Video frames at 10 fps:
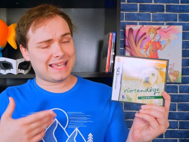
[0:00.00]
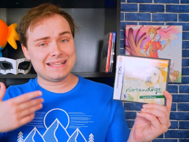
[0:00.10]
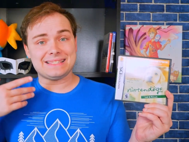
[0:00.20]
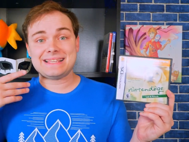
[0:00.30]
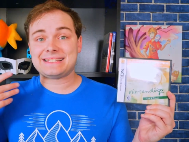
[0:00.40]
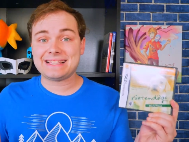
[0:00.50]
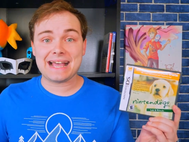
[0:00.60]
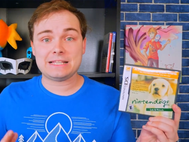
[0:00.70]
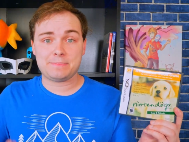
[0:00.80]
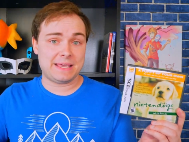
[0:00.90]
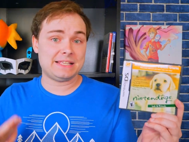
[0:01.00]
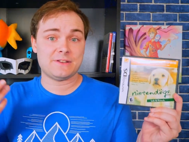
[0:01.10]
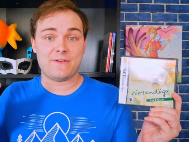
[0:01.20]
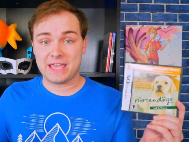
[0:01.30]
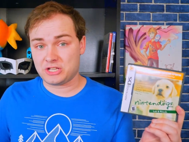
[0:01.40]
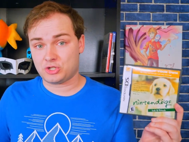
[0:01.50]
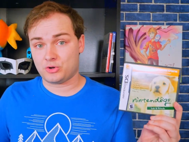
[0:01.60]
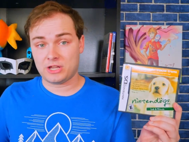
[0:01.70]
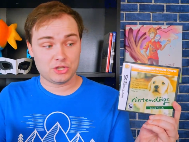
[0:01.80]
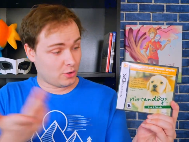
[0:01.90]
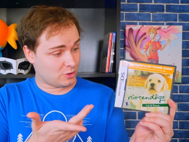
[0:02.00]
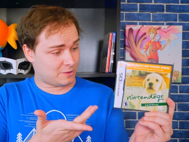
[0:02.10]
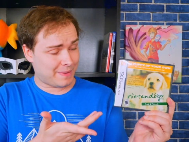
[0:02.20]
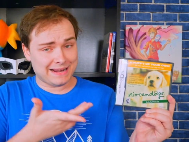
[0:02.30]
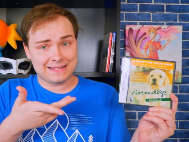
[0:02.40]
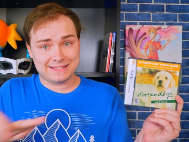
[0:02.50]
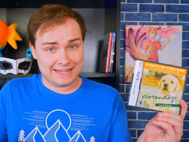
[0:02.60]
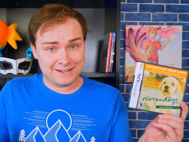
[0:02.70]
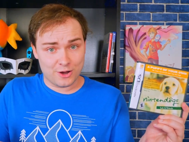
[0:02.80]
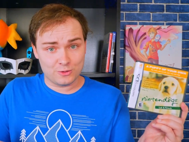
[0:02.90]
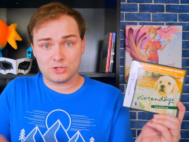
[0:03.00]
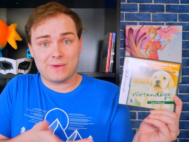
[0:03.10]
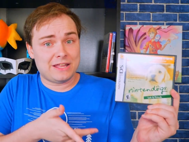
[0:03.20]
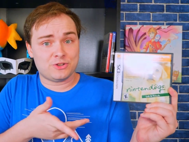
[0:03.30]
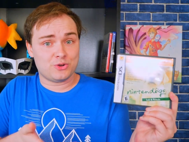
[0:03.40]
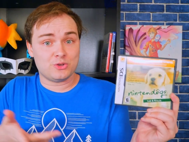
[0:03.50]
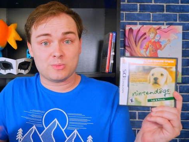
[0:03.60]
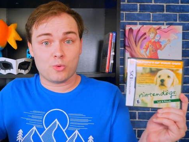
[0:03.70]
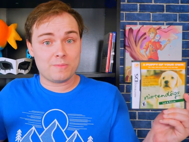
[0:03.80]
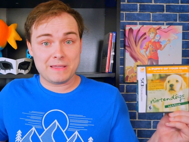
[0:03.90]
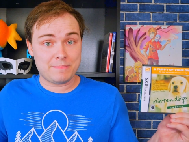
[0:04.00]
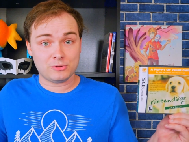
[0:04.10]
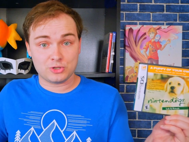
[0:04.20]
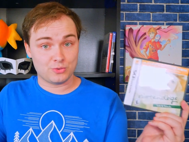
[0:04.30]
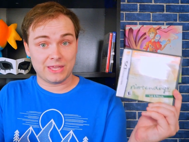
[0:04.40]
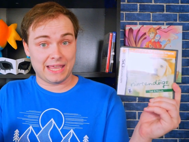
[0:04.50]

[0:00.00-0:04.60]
is this nice piece of history used by Nintendo to introduce more people to the